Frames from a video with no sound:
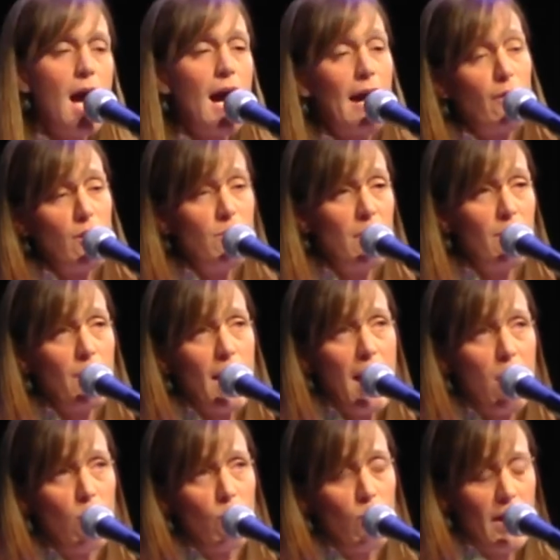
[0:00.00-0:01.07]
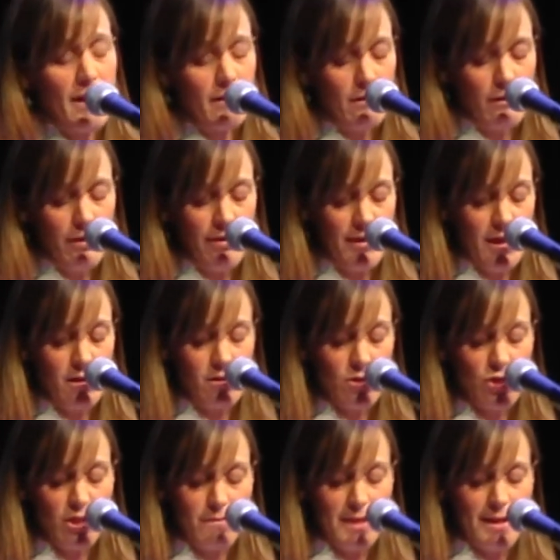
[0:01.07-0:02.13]
I remember how rail thin
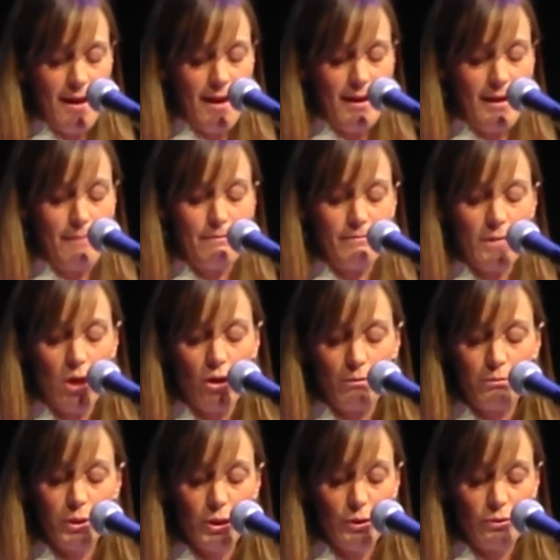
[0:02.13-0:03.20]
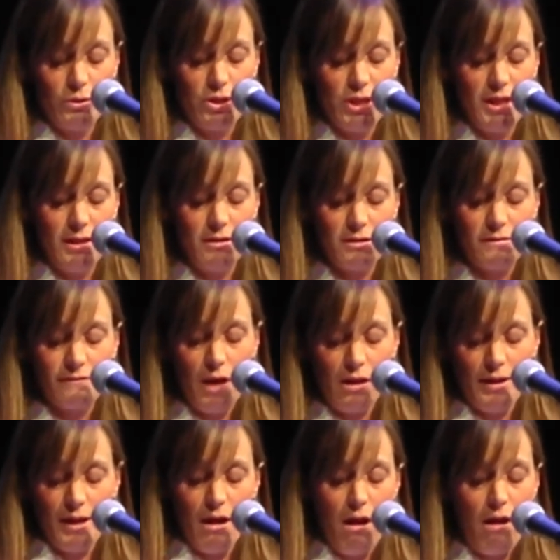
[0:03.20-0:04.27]
she became, her blue jeans
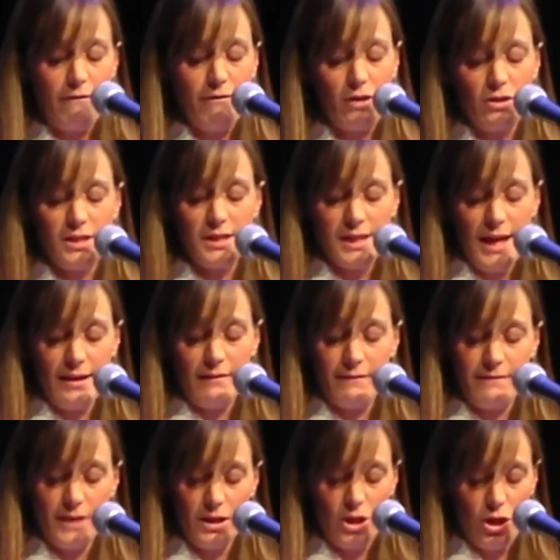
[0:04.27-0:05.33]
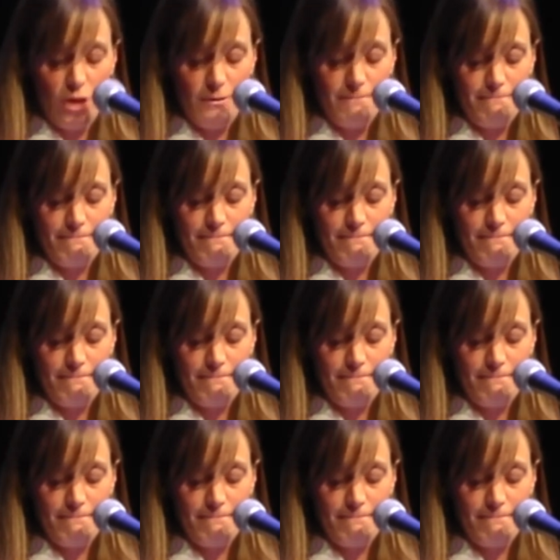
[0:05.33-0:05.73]
falling off her slight figure.